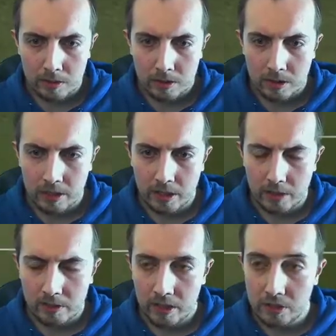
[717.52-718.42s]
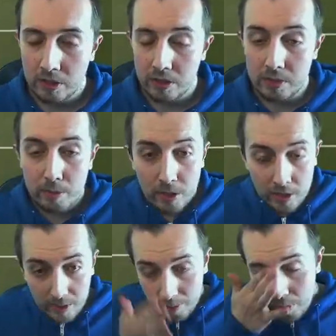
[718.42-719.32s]
There you go, Fernando Torres putting it
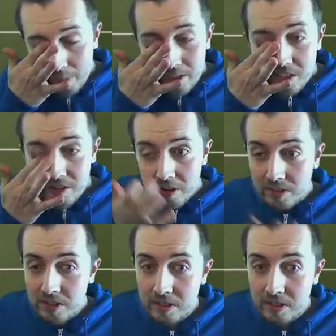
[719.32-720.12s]
away. I'm not messing around.